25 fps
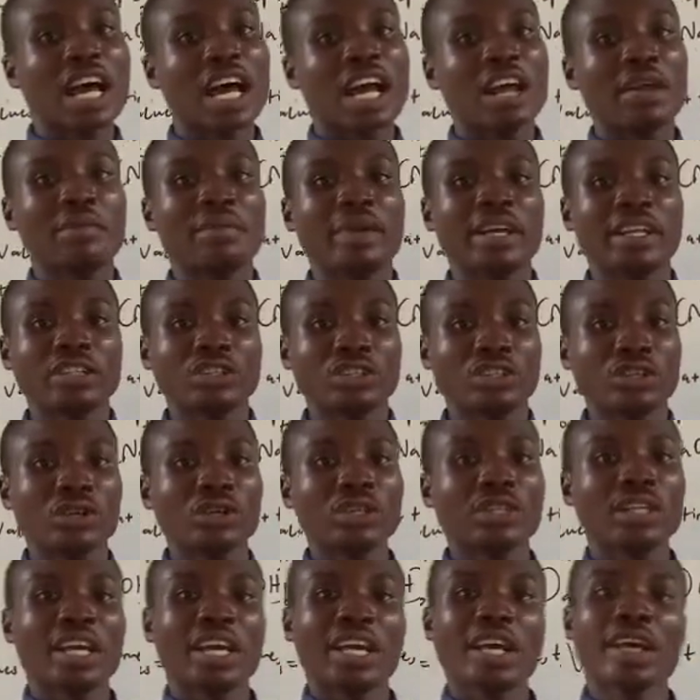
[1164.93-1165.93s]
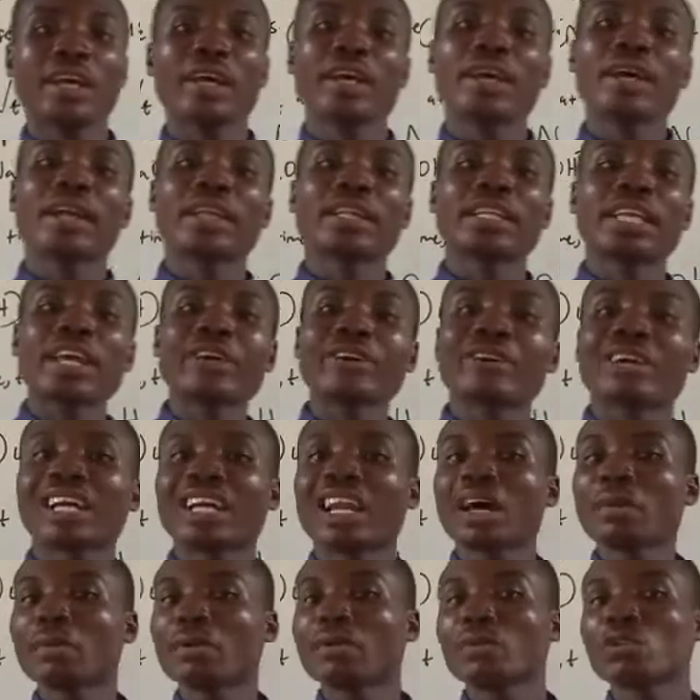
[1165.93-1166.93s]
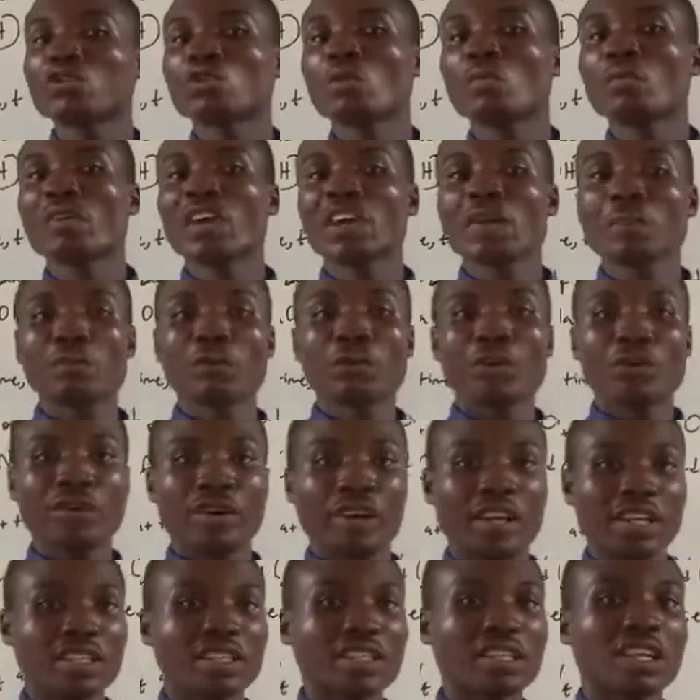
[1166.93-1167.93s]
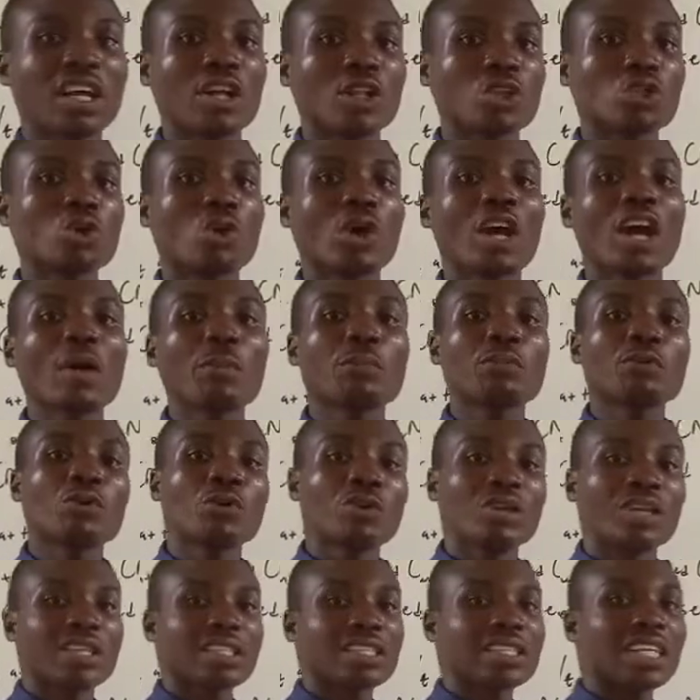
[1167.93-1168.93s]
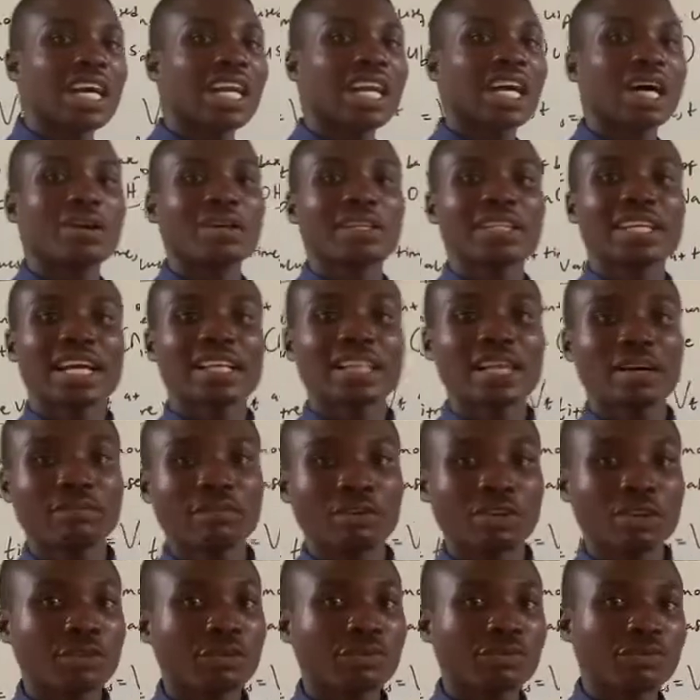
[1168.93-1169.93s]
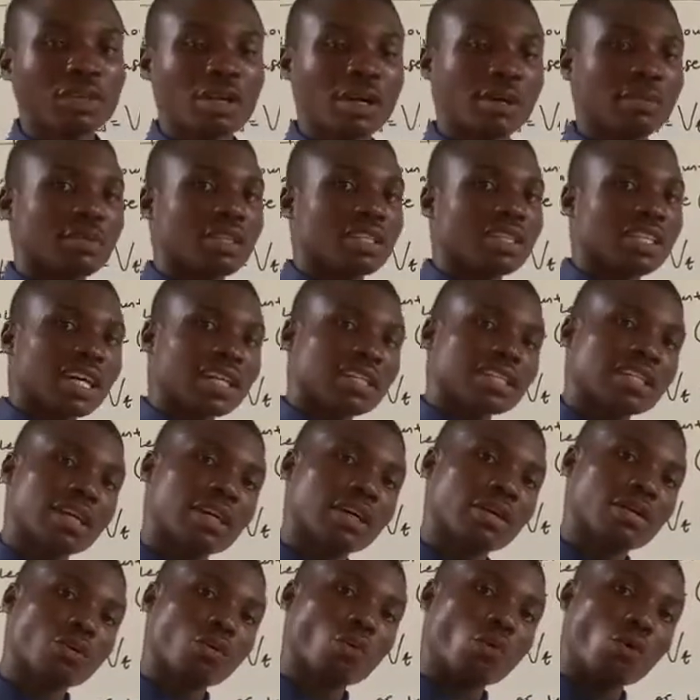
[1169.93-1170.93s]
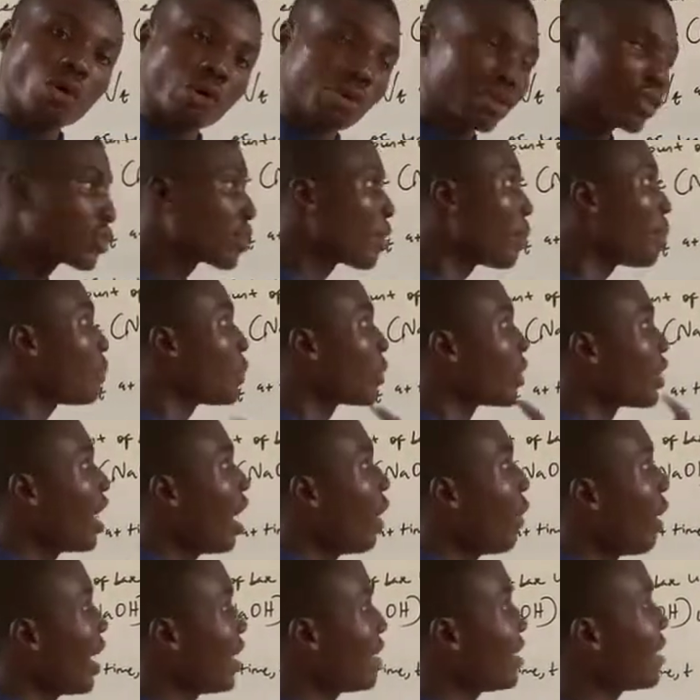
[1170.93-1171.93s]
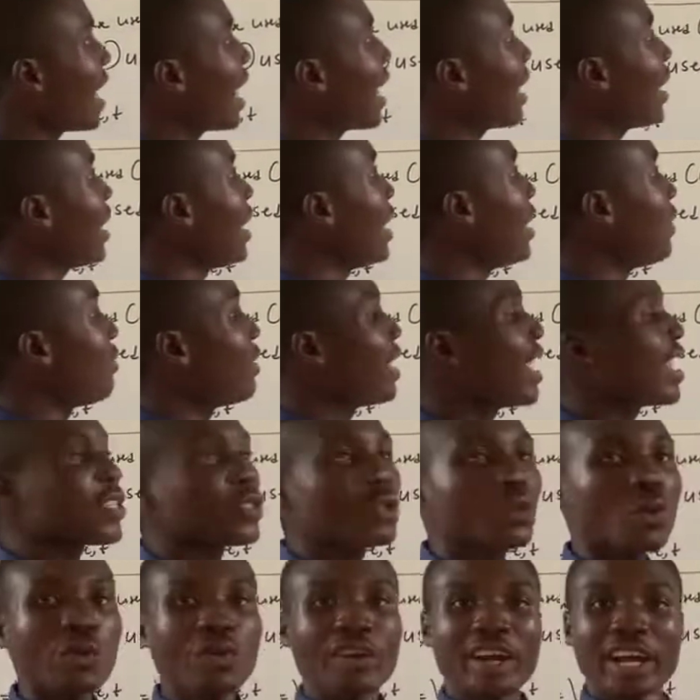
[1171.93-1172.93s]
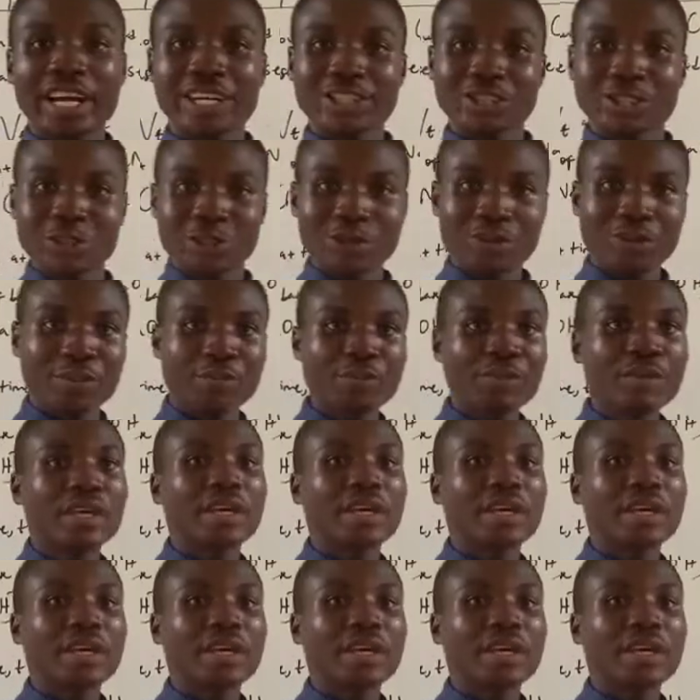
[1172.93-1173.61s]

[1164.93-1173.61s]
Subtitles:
I mentioned here, then you can now be able to make progress to help you understand how the titer works. Now, I said if there's no reaction,